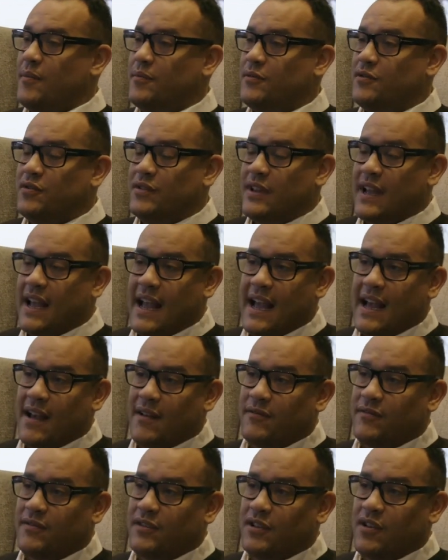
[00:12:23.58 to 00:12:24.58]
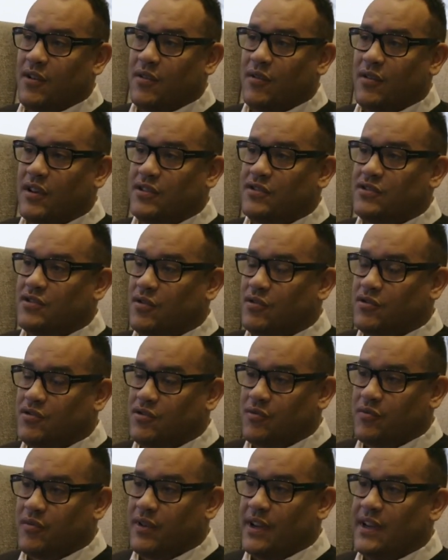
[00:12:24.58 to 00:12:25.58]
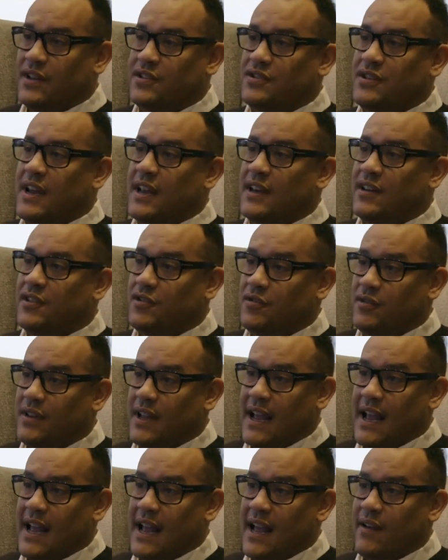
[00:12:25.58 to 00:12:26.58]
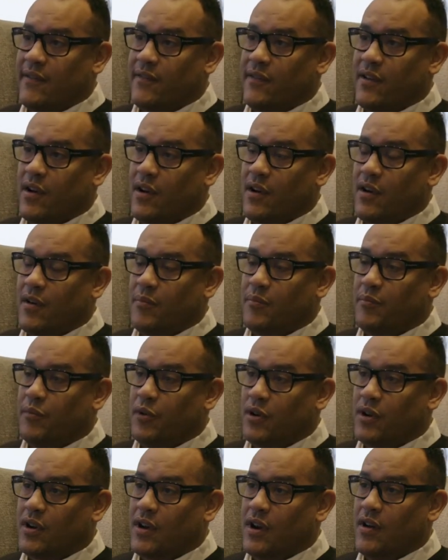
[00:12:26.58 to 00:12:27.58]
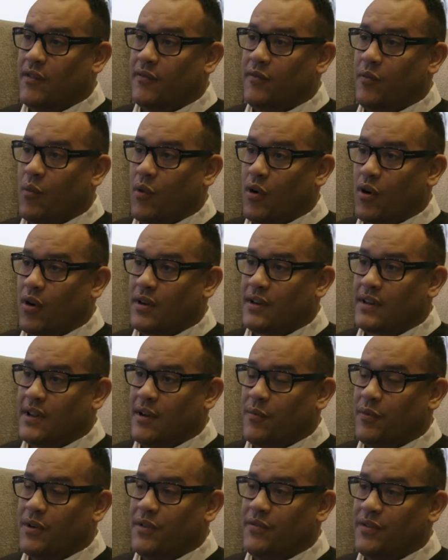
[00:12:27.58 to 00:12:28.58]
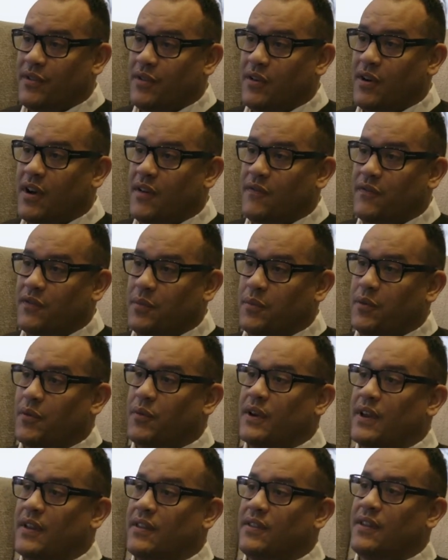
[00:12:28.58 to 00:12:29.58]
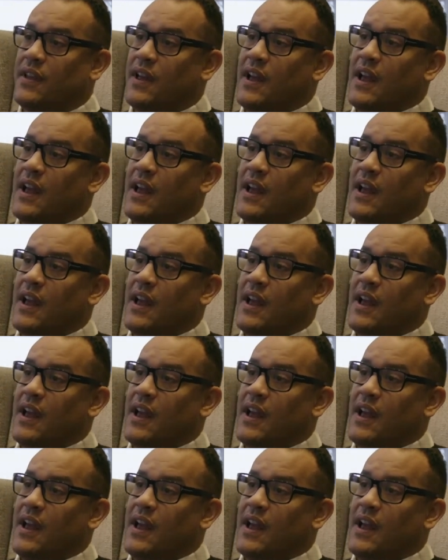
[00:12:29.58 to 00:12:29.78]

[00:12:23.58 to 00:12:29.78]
do they have a social reach, and do they have a book of work that we feel comfortable with?